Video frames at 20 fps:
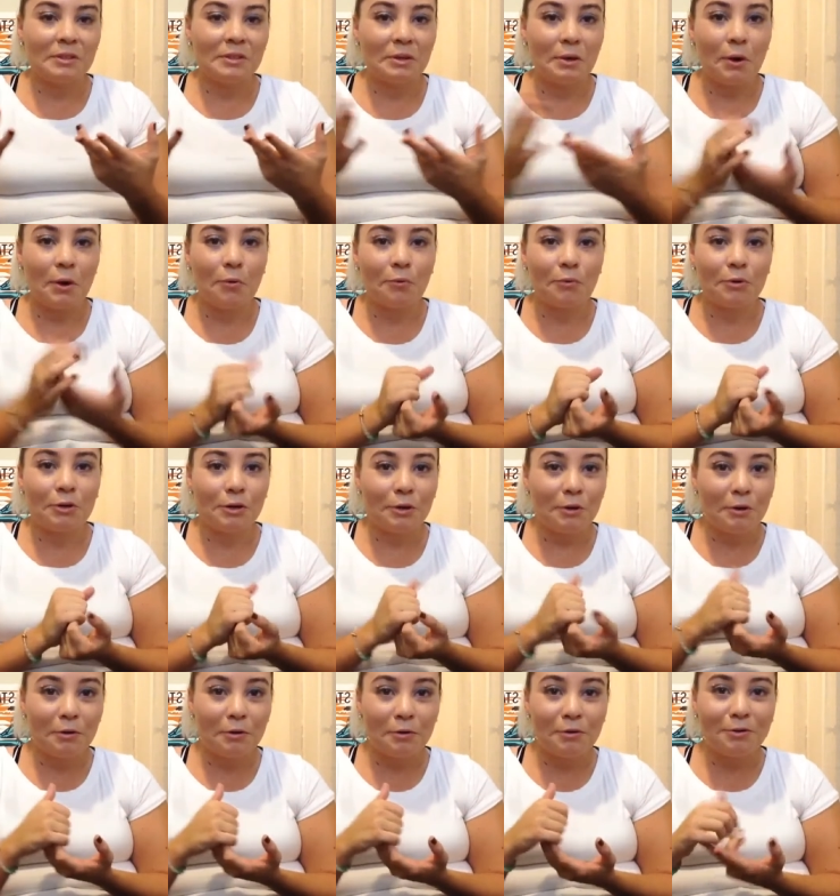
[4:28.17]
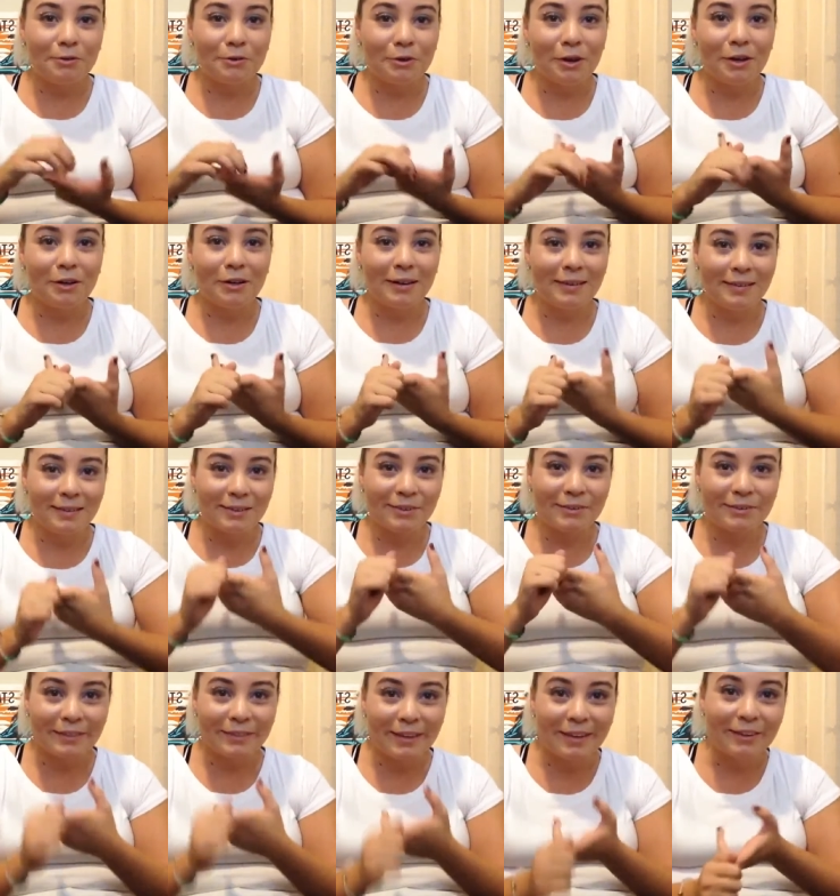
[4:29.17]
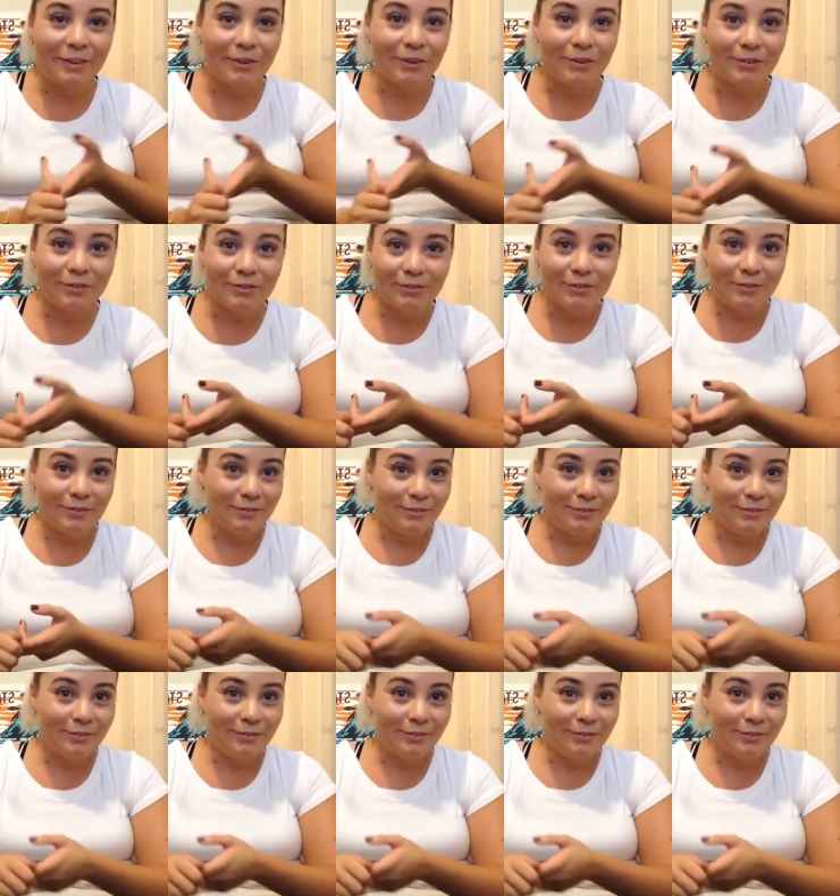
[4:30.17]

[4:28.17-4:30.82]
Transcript: So what do? You start cutting yourself.